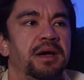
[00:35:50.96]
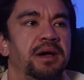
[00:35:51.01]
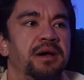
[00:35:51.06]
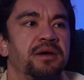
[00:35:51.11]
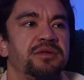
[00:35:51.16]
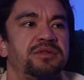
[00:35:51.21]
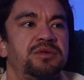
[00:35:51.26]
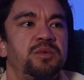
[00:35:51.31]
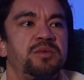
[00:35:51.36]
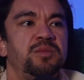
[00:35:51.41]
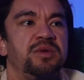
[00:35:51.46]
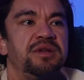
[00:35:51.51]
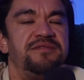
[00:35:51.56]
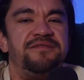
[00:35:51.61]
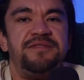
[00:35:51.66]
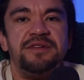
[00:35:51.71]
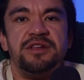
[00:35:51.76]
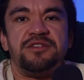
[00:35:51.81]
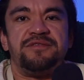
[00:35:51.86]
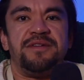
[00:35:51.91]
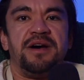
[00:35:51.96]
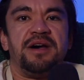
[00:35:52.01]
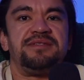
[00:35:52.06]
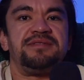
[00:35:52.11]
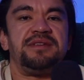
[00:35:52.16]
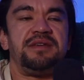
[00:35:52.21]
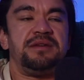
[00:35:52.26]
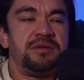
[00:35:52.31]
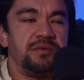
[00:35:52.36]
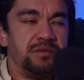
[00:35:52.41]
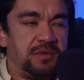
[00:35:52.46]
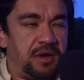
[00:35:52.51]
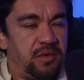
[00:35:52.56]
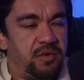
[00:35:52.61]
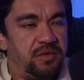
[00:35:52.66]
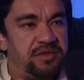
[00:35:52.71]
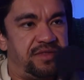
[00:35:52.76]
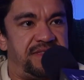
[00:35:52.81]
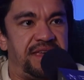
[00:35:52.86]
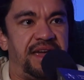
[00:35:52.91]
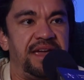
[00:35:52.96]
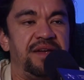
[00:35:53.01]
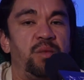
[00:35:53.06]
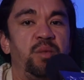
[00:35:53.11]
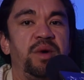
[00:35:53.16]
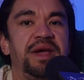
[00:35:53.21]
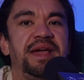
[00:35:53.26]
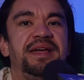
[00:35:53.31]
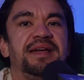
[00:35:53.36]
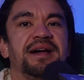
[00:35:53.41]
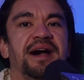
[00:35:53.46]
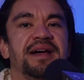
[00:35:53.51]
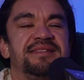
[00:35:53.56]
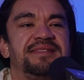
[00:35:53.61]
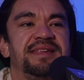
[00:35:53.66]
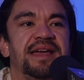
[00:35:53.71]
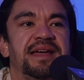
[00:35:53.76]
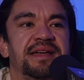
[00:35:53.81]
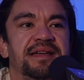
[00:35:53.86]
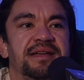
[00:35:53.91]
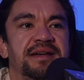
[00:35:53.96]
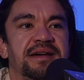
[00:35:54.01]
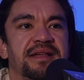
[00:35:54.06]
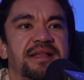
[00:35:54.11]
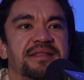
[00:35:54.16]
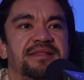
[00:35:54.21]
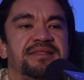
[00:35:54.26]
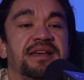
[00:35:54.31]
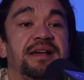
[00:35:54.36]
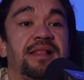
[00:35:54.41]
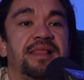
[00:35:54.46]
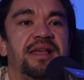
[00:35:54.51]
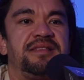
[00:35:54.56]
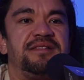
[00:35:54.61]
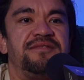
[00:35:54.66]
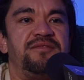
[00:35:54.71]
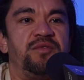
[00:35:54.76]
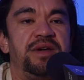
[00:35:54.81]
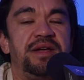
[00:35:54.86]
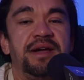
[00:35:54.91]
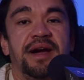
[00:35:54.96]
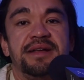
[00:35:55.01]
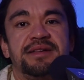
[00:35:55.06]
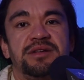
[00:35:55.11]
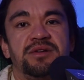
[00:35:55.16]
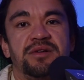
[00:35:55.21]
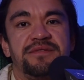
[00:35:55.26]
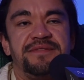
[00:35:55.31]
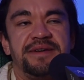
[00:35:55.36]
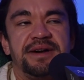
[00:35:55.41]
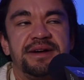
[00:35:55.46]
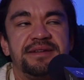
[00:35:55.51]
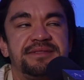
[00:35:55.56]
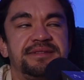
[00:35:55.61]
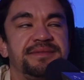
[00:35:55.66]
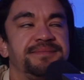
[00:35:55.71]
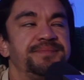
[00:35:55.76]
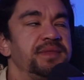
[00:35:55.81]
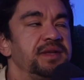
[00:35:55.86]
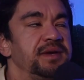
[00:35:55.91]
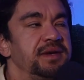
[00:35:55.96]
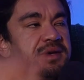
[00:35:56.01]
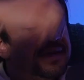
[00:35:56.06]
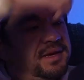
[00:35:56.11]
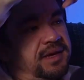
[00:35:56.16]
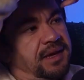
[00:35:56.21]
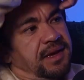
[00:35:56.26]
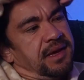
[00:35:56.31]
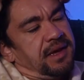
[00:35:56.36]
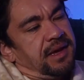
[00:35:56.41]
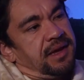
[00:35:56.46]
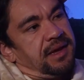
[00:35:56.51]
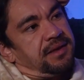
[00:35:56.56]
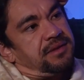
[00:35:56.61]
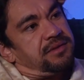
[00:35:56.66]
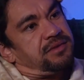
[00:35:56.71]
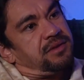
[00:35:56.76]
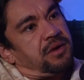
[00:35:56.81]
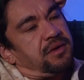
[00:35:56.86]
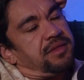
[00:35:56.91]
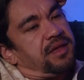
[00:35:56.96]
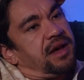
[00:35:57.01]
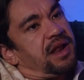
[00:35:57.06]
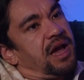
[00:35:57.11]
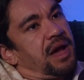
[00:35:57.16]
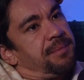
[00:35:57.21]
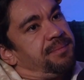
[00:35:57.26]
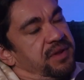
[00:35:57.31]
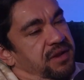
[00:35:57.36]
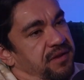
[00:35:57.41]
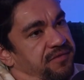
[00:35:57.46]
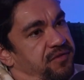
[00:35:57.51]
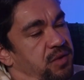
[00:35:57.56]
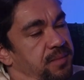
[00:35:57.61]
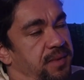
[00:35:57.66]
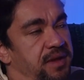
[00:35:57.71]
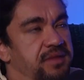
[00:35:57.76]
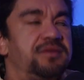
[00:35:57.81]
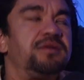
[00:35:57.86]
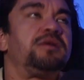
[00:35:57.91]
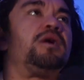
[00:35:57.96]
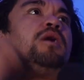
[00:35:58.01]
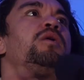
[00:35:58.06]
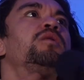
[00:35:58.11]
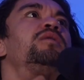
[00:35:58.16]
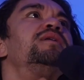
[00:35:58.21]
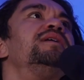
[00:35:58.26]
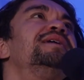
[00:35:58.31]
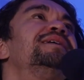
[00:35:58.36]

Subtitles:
So when we finish fasting, I would say that's the collective we. I did not fast. So that happened a few months ago.